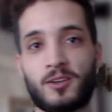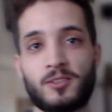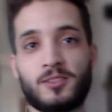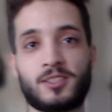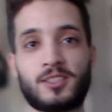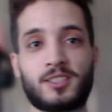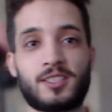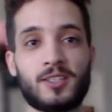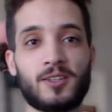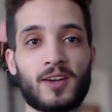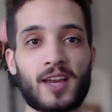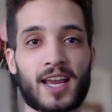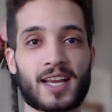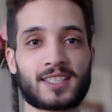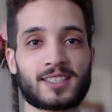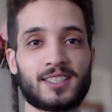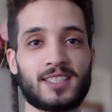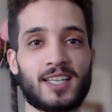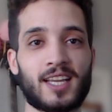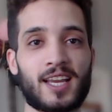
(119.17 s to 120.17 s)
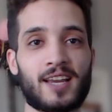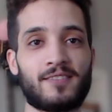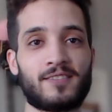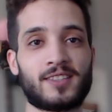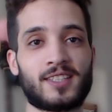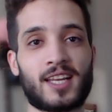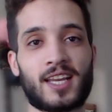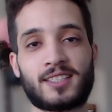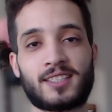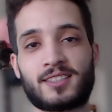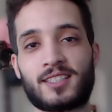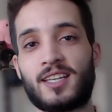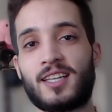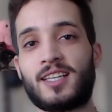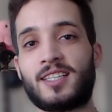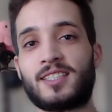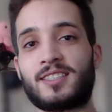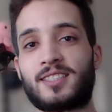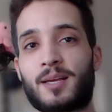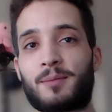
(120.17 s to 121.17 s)
still actually have a nice
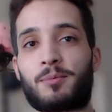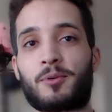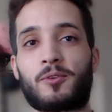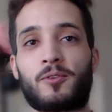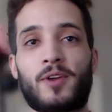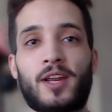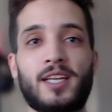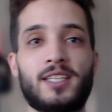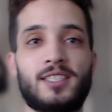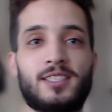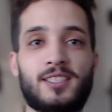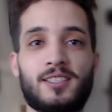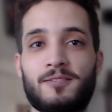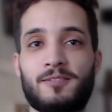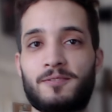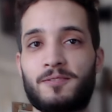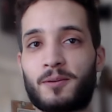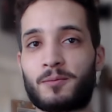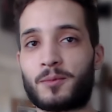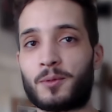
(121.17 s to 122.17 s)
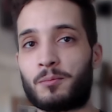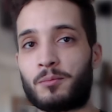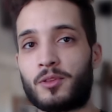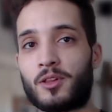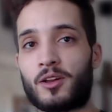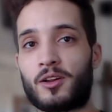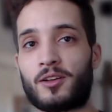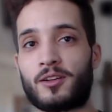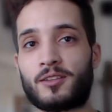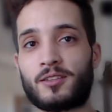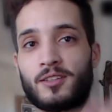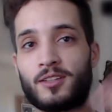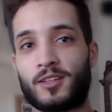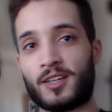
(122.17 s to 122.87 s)
separation from the blur.